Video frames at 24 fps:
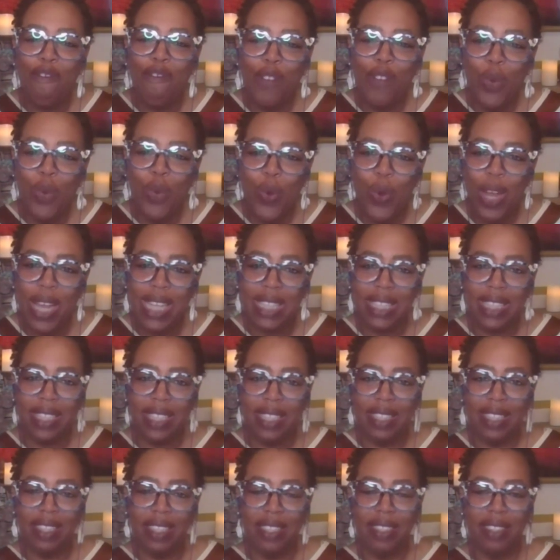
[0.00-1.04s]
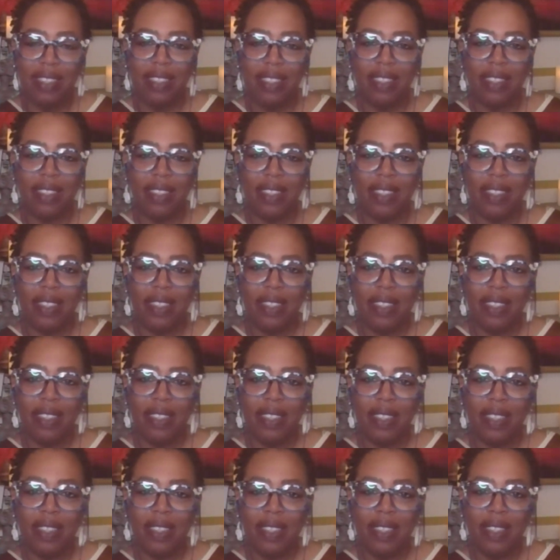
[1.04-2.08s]
our voice
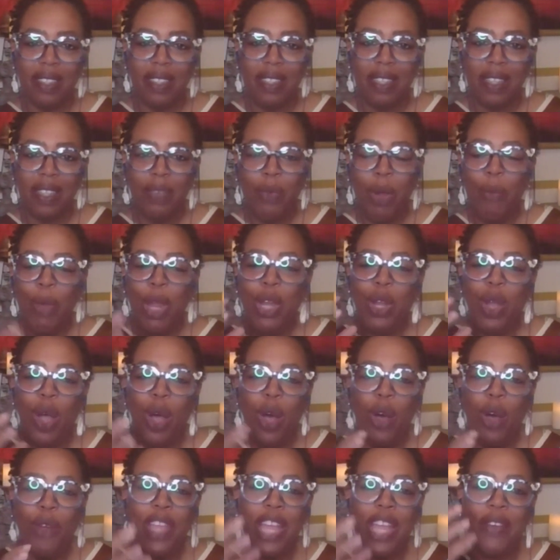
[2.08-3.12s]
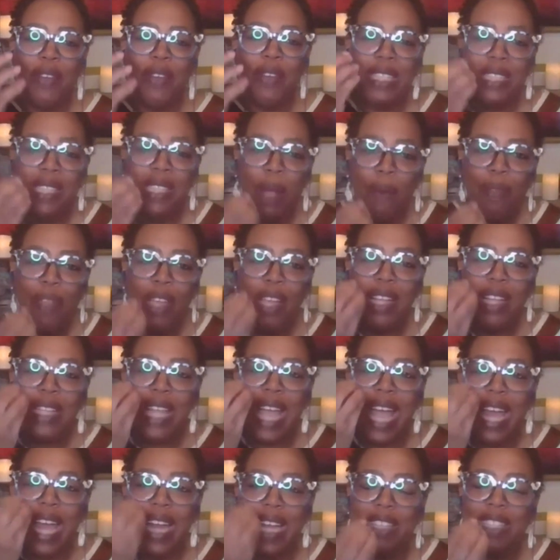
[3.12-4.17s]
when we know there is something
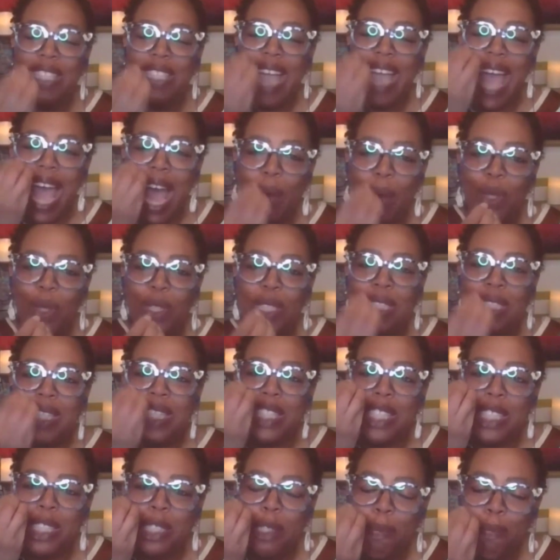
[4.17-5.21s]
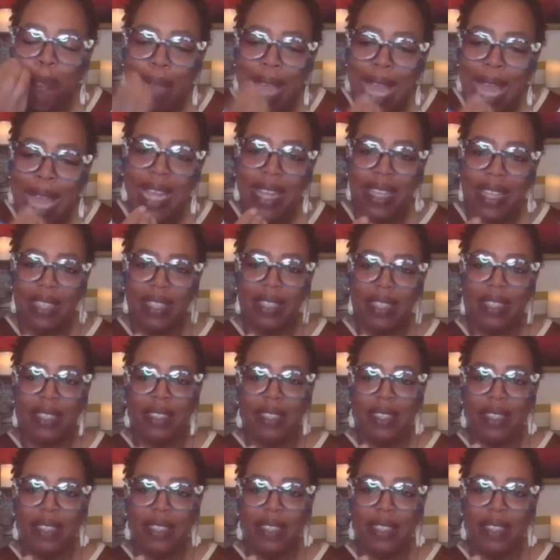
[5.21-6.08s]
that is ours to speak,